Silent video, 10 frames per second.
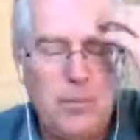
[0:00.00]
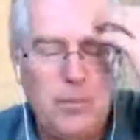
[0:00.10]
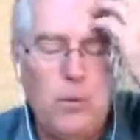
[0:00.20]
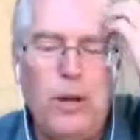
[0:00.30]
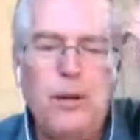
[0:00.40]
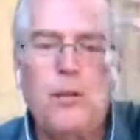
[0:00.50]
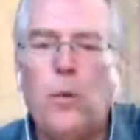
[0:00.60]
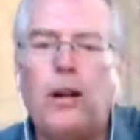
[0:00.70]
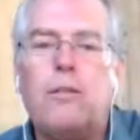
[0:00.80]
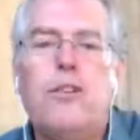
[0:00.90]
but what are,
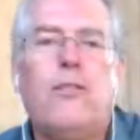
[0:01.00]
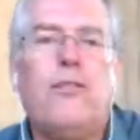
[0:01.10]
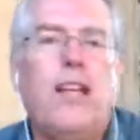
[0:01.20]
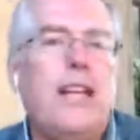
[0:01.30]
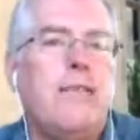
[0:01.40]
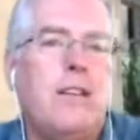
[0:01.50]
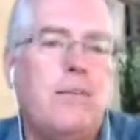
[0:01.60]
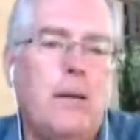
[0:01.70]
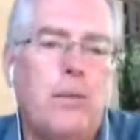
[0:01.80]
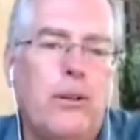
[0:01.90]
what are your
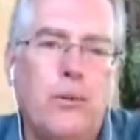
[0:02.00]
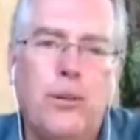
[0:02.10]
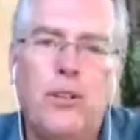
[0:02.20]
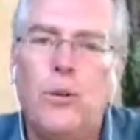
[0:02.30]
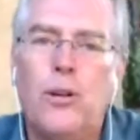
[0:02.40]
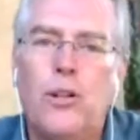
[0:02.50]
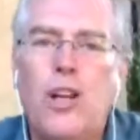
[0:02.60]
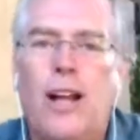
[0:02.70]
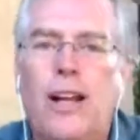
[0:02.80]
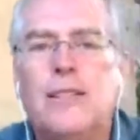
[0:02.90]
favorite memories when you were a
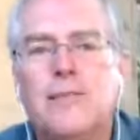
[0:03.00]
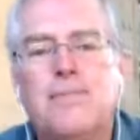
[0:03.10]
child?